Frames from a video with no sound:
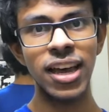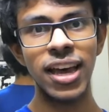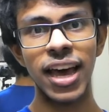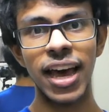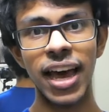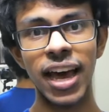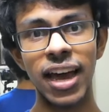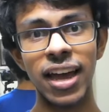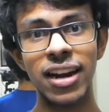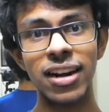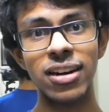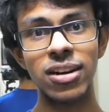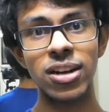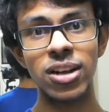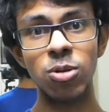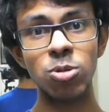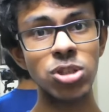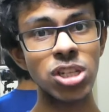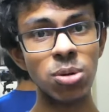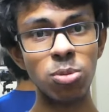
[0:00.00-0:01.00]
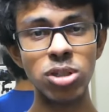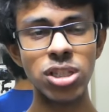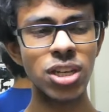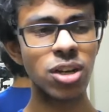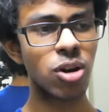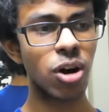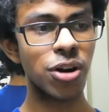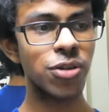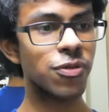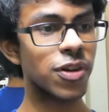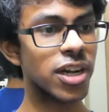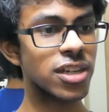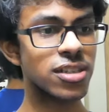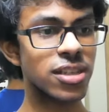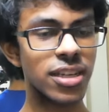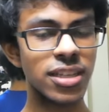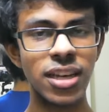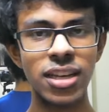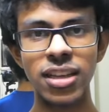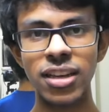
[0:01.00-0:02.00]
And usne mujhe confidence
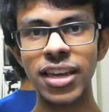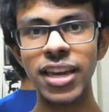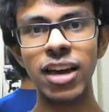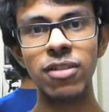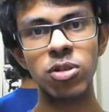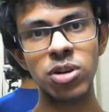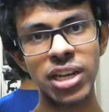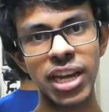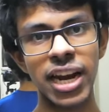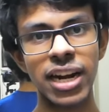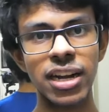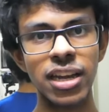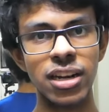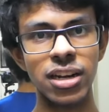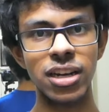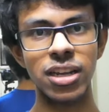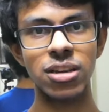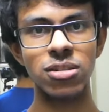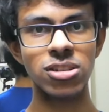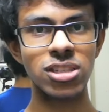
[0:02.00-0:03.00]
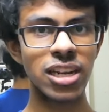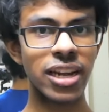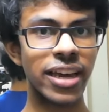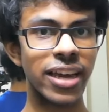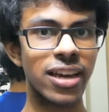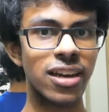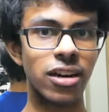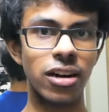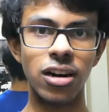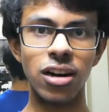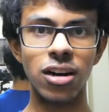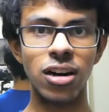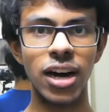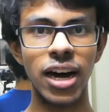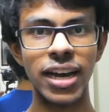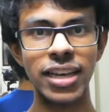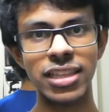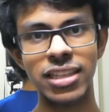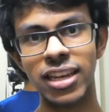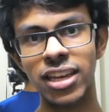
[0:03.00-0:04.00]
de diya tha ki I would get in. He was like,
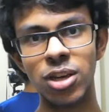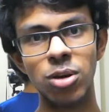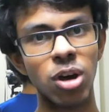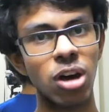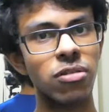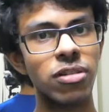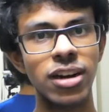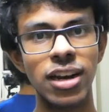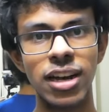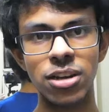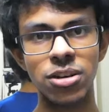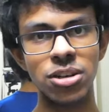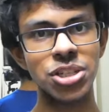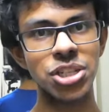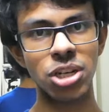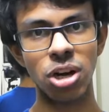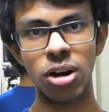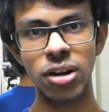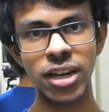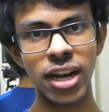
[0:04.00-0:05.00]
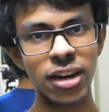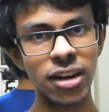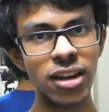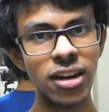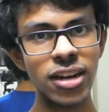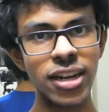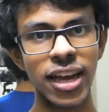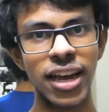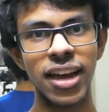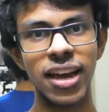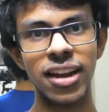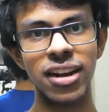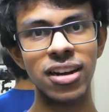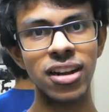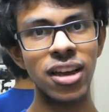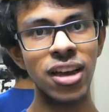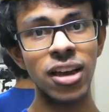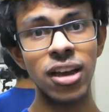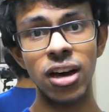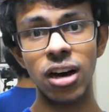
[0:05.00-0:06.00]
I think you have a good shot at it
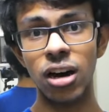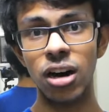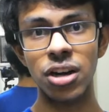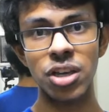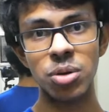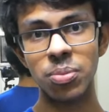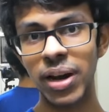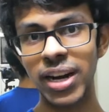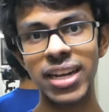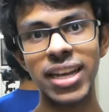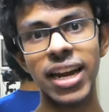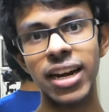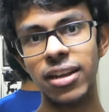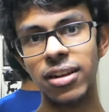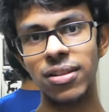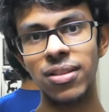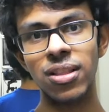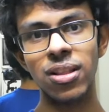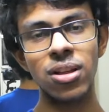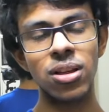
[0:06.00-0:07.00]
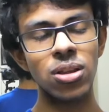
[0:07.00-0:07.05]
and you might get in.